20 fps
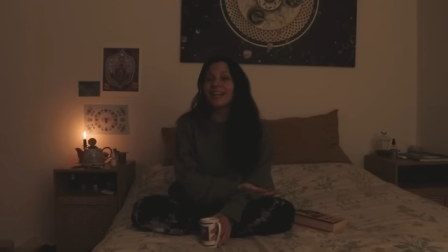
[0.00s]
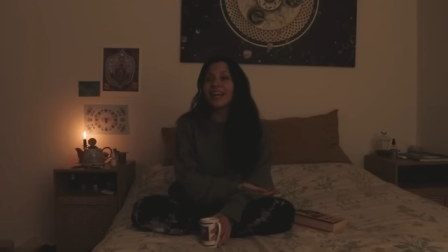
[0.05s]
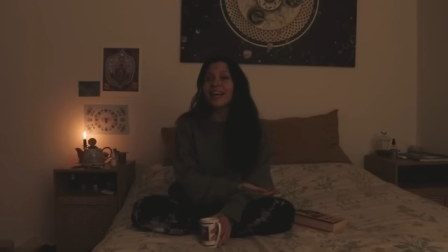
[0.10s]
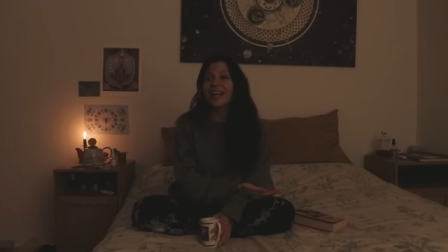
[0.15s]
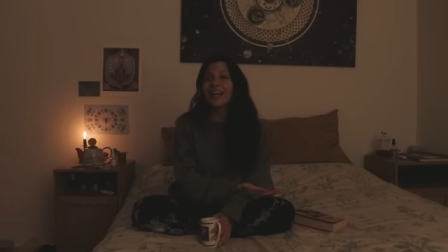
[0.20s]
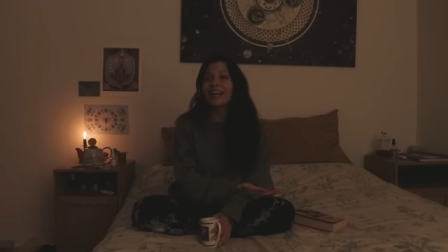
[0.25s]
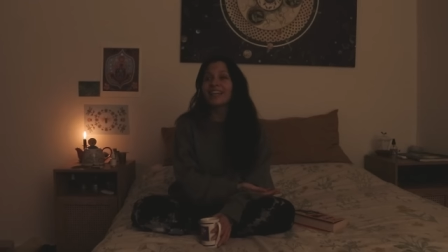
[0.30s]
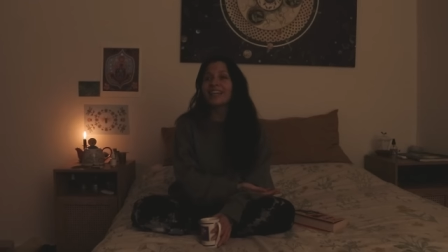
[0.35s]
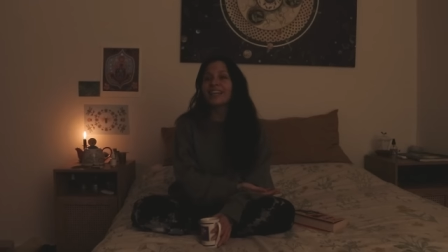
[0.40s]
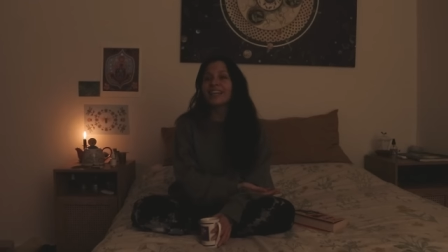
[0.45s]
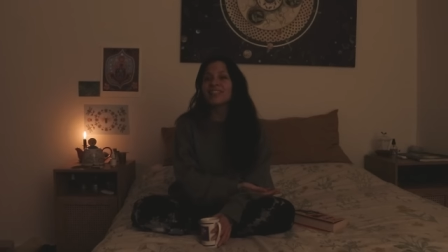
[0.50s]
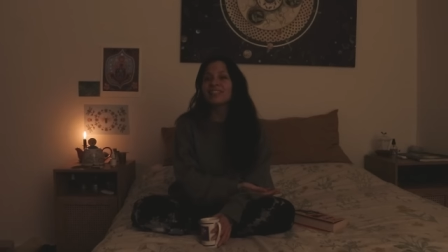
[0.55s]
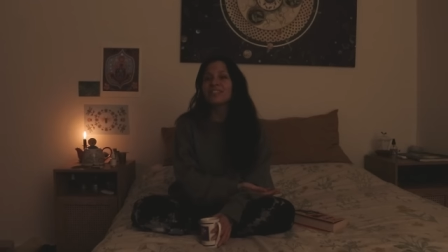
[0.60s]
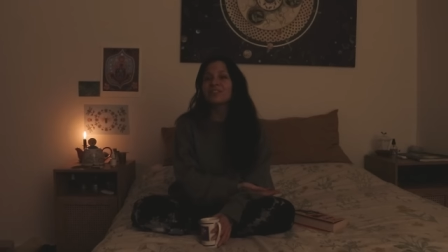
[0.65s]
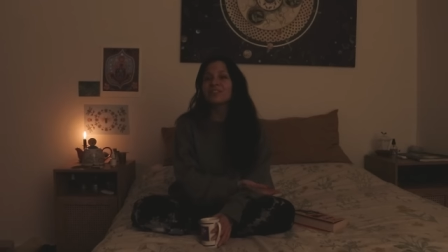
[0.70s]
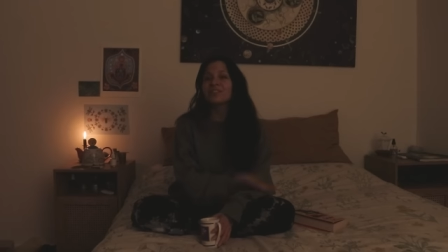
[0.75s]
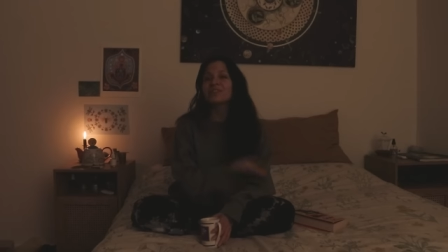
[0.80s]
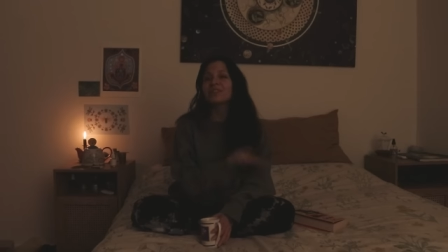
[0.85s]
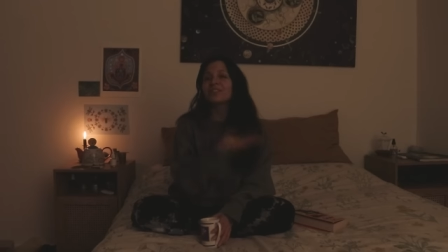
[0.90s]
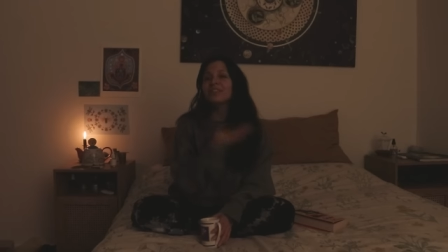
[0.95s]
I get
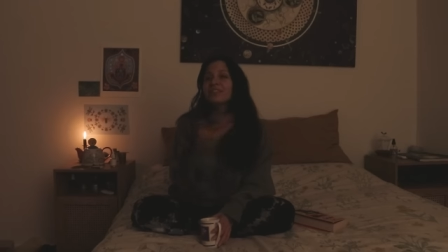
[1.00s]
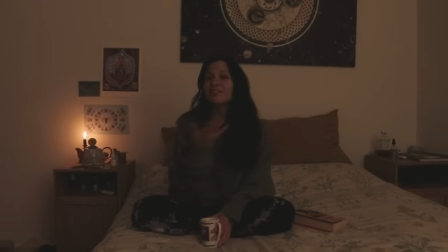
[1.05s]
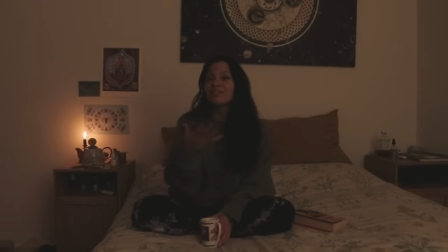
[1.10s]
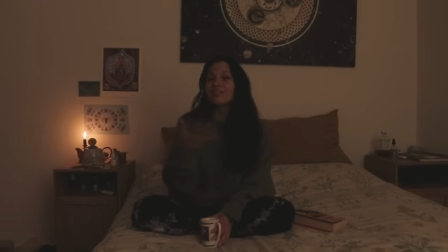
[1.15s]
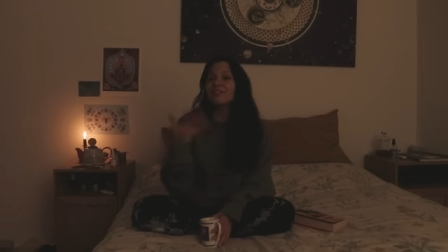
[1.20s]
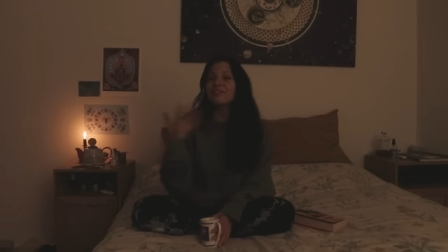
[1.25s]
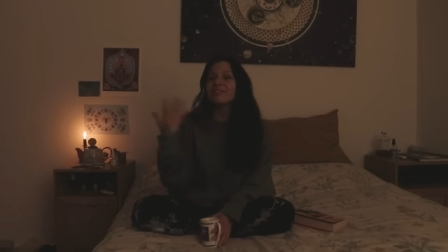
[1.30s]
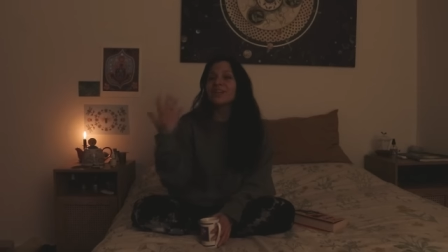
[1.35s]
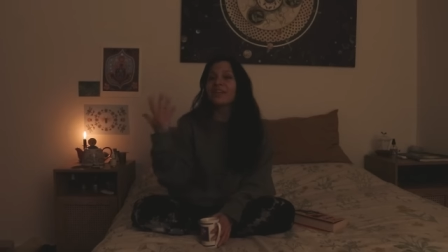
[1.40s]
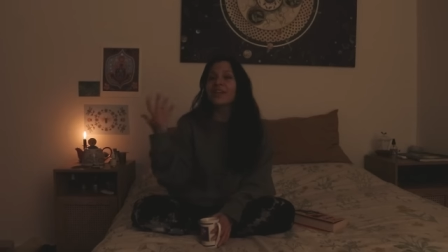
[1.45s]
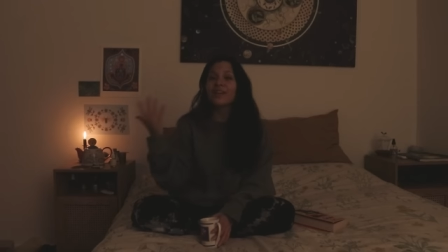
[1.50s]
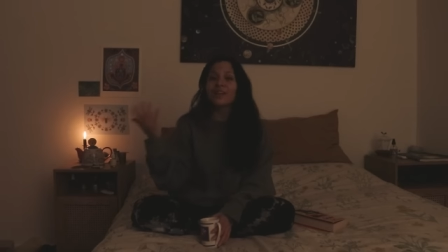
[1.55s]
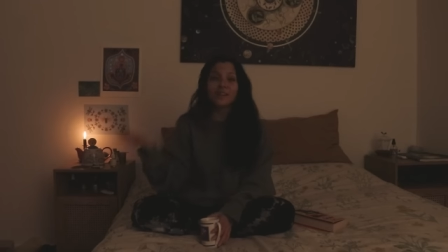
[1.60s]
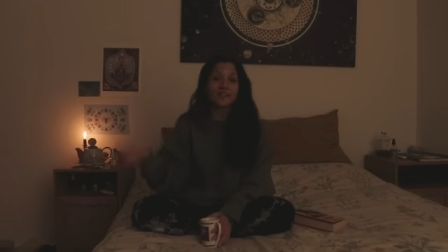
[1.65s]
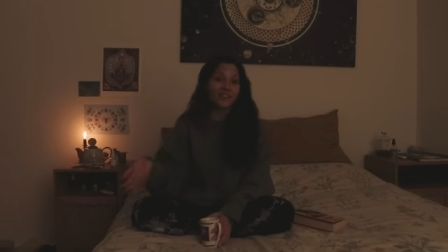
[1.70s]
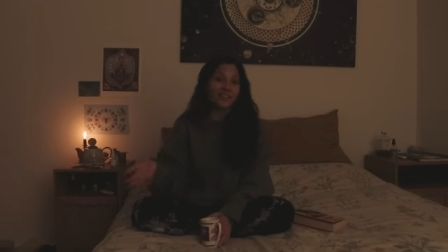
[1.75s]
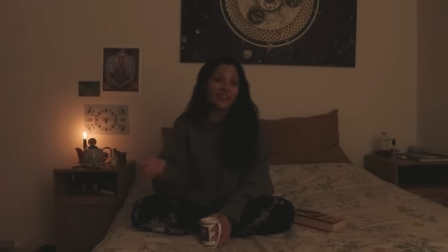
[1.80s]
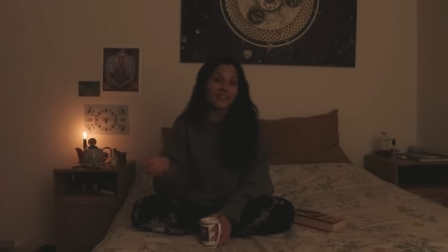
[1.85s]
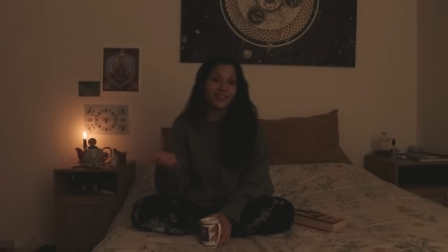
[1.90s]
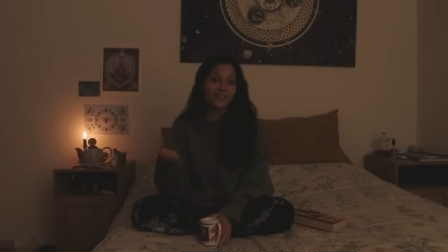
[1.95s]
to live
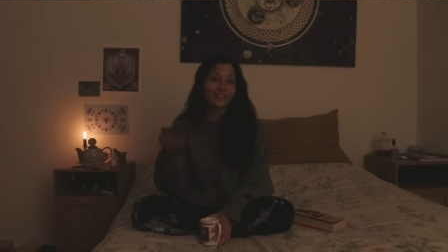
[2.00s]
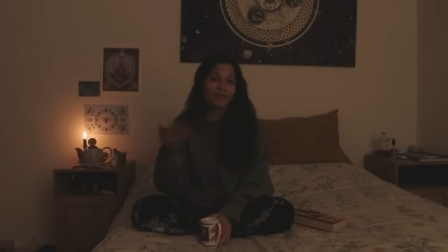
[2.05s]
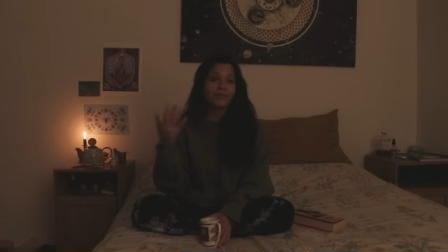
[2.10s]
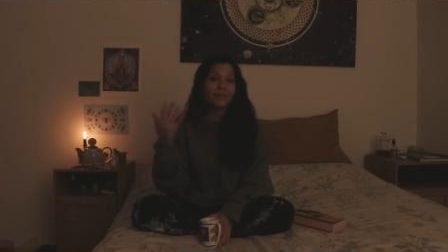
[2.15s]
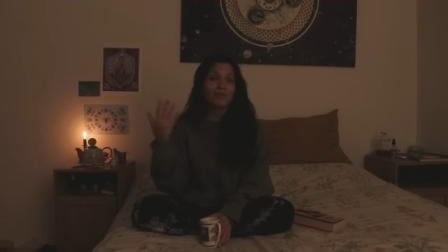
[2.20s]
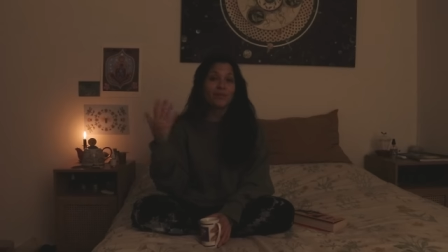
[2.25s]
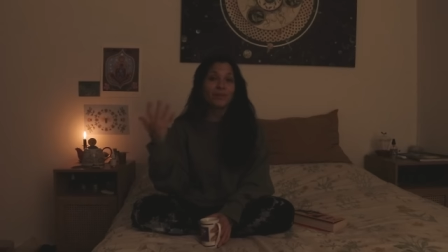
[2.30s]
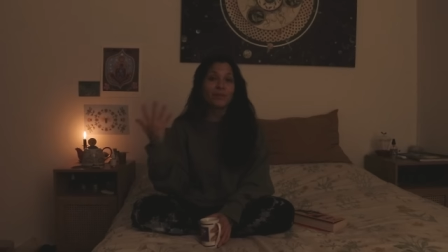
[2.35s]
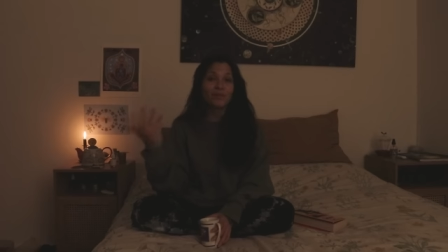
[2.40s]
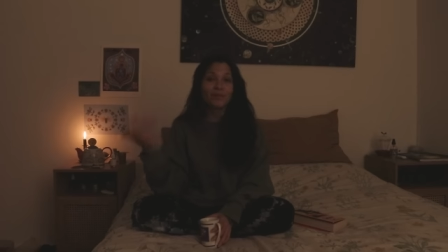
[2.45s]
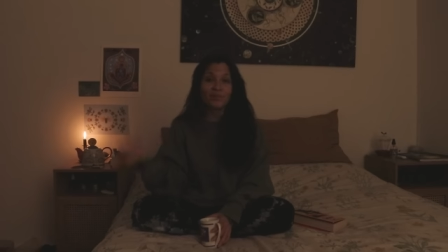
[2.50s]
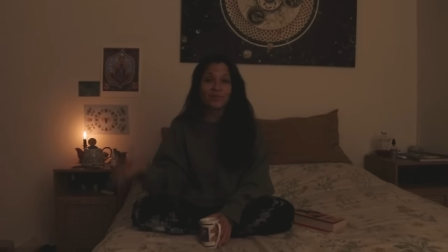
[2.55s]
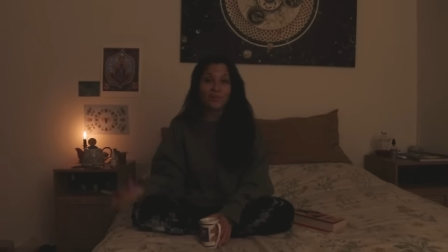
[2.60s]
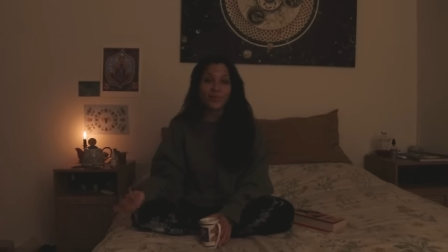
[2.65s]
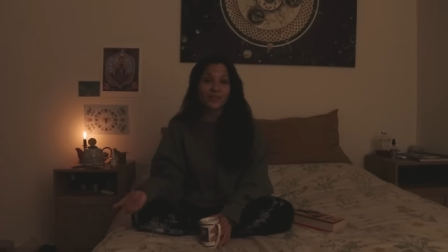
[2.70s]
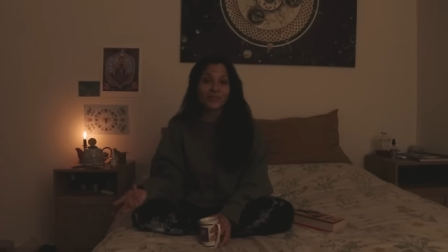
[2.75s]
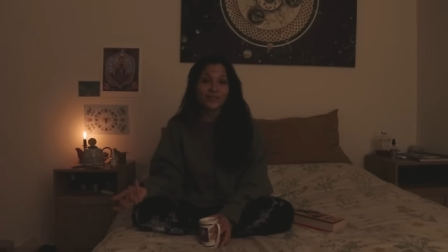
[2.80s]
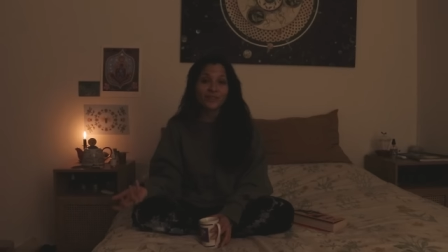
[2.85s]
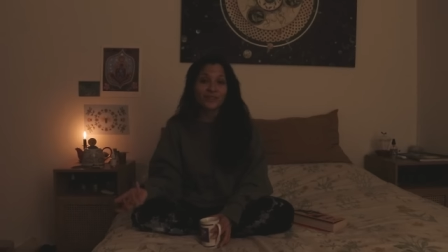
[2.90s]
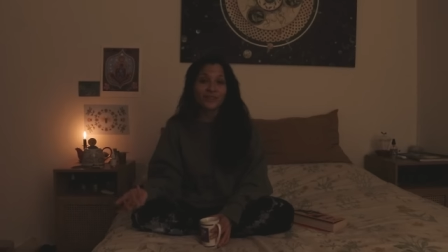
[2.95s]
other
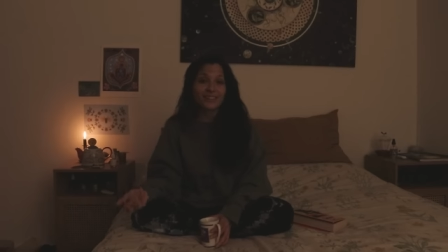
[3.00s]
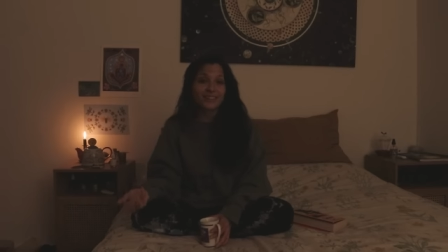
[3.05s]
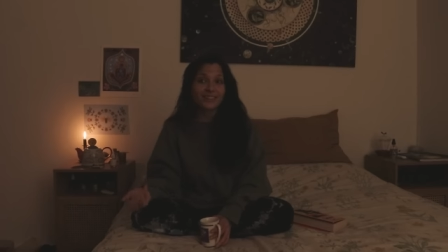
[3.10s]
people's